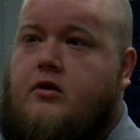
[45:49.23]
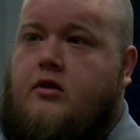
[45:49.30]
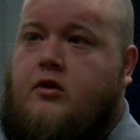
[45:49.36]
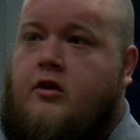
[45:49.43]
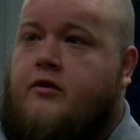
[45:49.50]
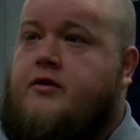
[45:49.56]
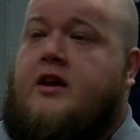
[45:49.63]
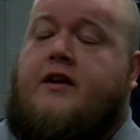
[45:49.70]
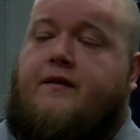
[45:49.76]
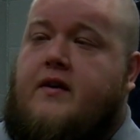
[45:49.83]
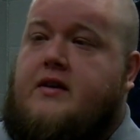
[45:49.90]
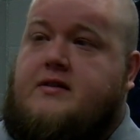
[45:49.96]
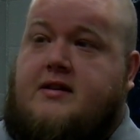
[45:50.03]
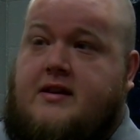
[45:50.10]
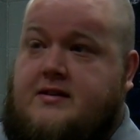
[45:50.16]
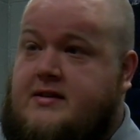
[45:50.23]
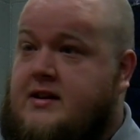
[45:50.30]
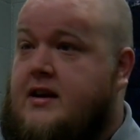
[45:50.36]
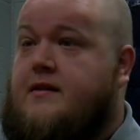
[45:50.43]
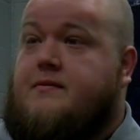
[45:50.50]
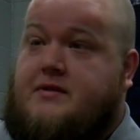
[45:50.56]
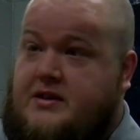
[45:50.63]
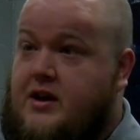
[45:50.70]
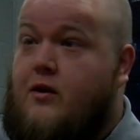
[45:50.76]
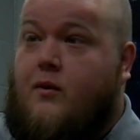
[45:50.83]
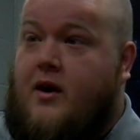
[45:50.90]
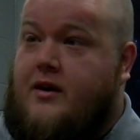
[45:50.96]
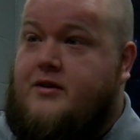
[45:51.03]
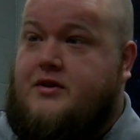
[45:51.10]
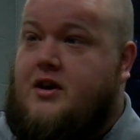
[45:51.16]
Your defense has seen
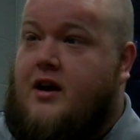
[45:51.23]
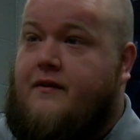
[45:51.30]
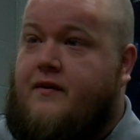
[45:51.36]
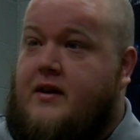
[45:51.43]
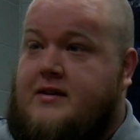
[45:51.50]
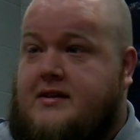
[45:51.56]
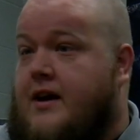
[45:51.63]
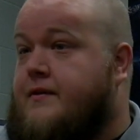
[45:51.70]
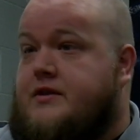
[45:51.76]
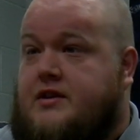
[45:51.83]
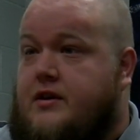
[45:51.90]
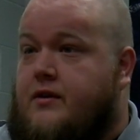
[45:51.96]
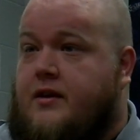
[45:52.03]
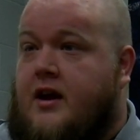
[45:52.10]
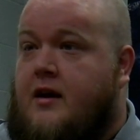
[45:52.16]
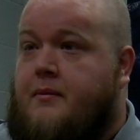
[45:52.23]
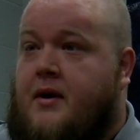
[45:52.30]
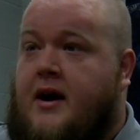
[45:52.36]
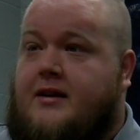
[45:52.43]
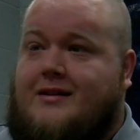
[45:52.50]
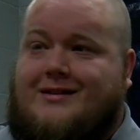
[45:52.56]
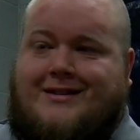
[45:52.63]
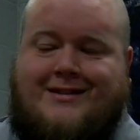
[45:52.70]
Stillwater's offense every single day at practice.